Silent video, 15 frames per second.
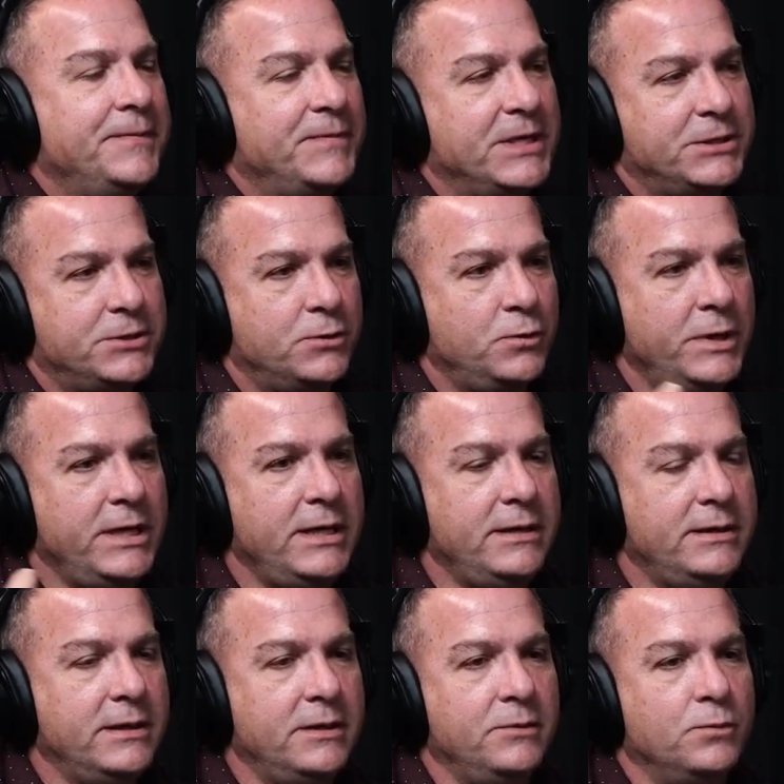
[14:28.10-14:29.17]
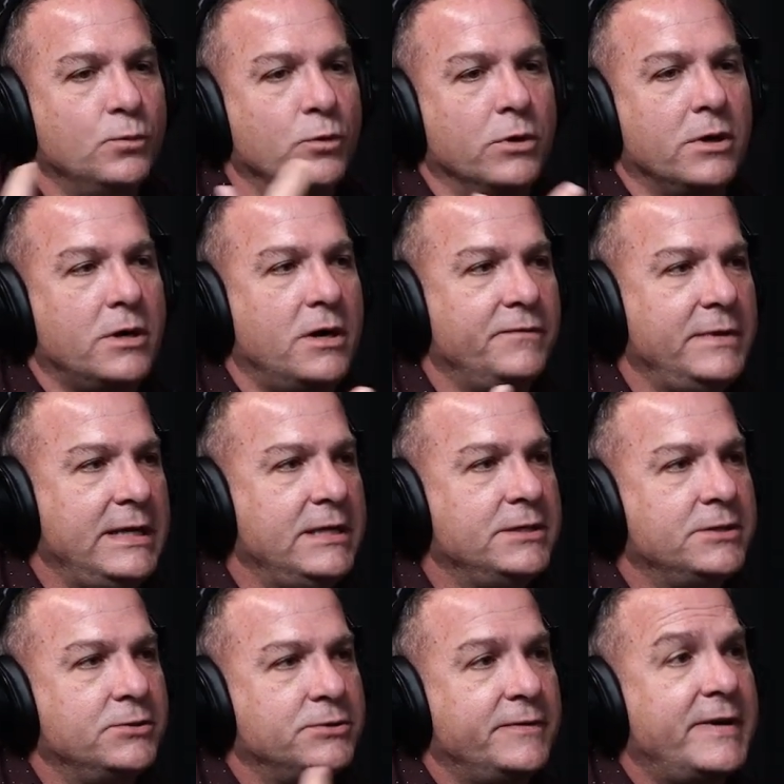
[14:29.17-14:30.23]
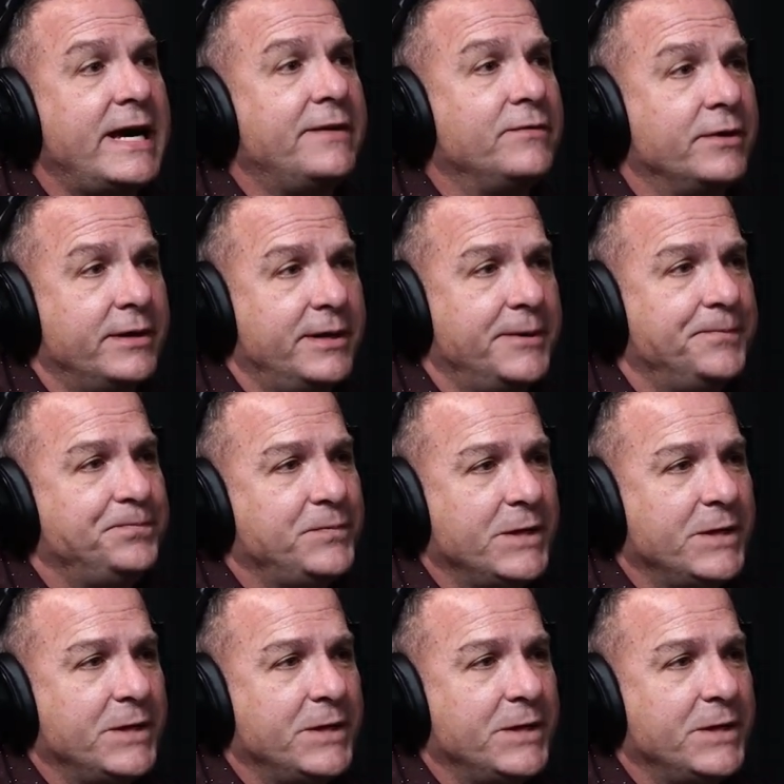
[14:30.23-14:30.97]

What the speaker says: And so we did work off the east coast of Africa.